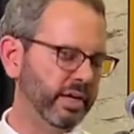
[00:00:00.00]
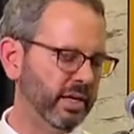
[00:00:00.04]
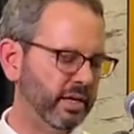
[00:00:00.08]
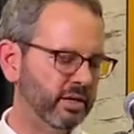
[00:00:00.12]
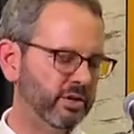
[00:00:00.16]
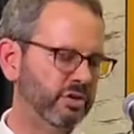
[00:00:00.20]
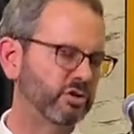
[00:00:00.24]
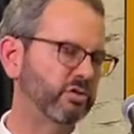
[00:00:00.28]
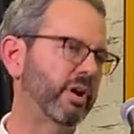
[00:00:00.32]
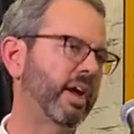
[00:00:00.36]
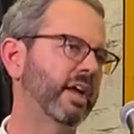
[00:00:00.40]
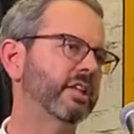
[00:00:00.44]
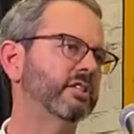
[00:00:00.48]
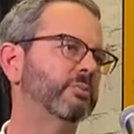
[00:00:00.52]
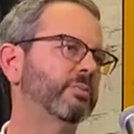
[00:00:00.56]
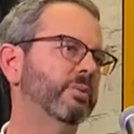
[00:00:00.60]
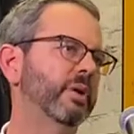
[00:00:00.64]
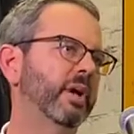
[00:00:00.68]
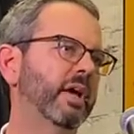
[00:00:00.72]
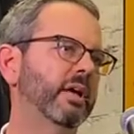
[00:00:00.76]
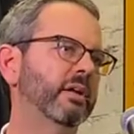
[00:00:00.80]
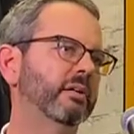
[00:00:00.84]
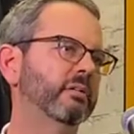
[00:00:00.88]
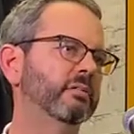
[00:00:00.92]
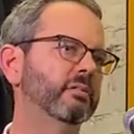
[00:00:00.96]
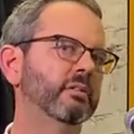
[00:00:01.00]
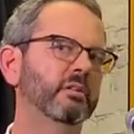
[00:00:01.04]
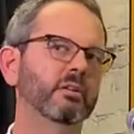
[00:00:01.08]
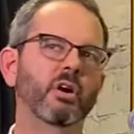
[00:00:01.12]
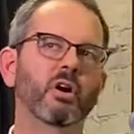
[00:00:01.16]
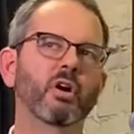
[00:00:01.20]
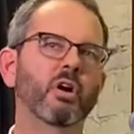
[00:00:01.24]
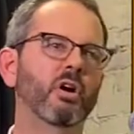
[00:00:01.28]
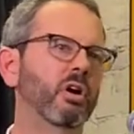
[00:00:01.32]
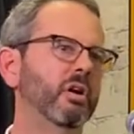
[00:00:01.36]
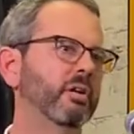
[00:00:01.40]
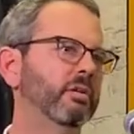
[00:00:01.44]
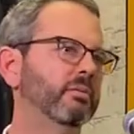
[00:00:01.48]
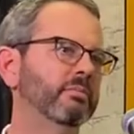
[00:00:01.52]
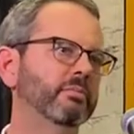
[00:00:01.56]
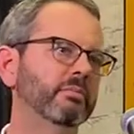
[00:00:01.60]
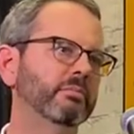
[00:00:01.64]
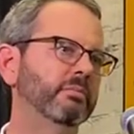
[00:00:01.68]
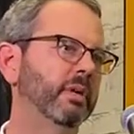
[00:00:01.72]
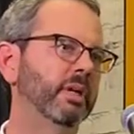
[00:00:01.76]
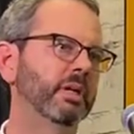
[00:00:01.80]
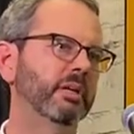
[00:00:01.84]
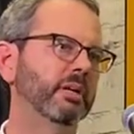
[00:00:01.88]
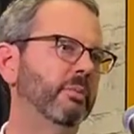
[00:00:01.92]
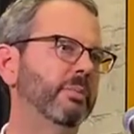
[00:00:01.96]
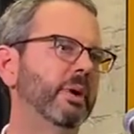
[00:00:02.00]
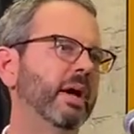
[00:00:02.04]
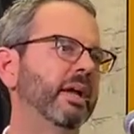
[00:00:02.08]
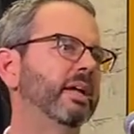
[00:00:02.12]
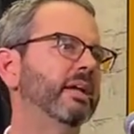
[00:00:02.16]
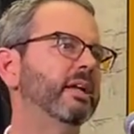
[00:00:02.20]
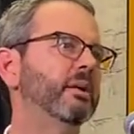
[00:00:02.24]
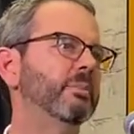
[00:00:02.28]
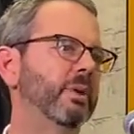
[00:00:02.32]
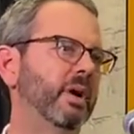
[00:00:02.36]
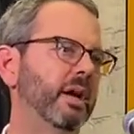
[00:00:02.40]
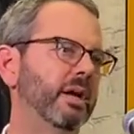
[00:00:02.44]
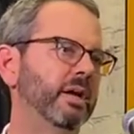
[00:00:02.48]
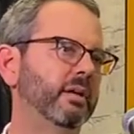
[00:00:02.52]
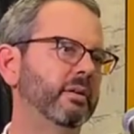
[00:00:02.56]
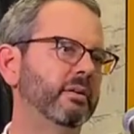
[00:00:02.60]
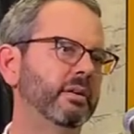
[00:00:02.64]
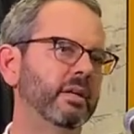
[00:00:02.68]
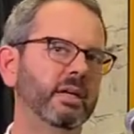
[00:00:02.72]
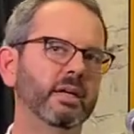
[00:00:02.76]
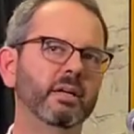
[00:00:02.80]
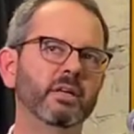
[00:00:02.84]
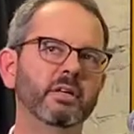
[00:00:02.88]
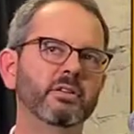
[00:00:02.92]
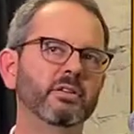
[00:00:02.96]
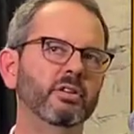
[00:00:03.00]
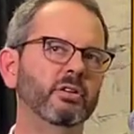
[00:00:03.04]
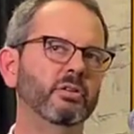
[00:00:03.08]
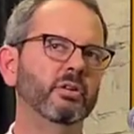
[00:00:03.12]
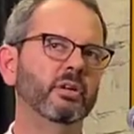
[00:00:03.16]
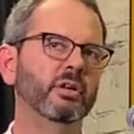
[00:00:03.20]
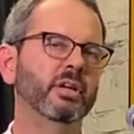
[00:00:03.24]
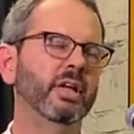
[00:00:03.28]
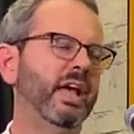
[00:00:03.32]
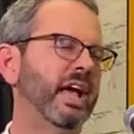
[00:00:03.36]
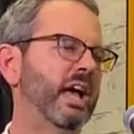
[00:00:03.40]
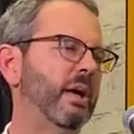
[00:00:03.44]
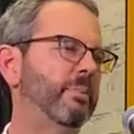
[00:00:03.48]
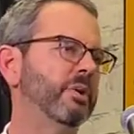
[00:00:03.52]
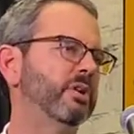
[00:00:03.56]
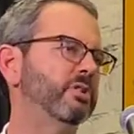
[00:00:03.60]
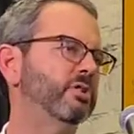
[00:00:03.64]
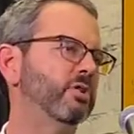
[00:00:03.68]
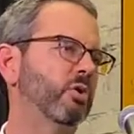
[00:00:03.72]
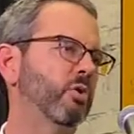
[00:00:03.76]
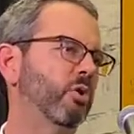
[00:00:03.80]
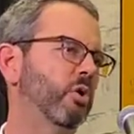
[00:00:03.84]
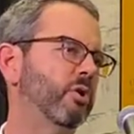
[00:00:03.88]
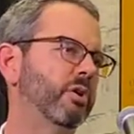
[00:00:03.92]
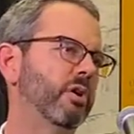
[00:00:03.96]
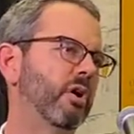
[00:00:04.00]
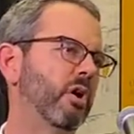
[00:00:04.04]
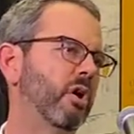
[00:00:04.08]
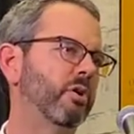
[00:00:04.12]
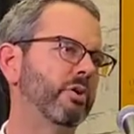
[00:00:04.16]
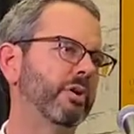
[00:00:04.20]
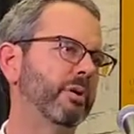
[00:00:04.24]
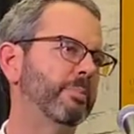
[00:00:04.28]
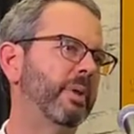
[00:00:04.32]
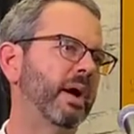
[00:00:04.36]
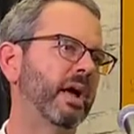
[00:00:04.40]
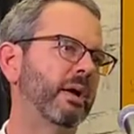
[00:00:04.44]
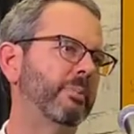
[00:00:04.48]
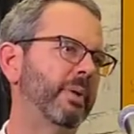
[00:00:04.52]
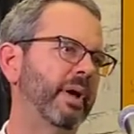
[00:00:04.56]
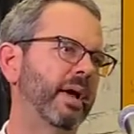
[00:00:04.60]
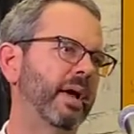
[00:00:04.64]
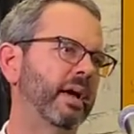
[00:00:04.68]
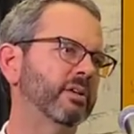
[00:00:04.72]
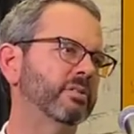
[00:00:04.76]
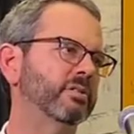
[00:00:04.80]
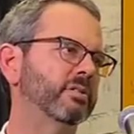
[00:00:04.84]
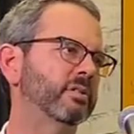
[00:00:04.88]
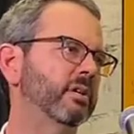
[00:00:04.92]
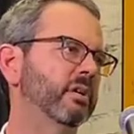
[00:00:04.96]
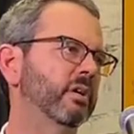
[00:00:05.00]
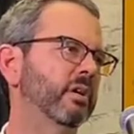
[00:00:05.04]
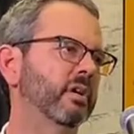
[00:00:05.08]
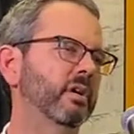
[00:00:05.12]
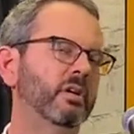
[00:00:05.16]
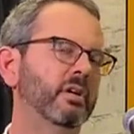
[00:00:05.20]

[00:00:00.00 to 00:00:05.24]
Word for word: He can transplant a heart into about anybody. He can do a CABG, a coronary artery bypass.